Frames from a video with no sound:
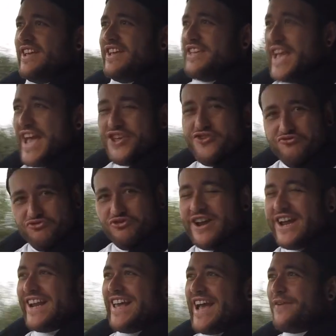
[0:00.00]
Yeah, you
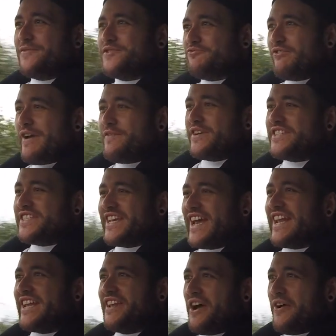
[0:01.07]
really have to rev it to
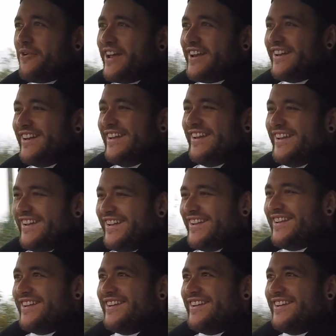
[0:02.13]
get it going.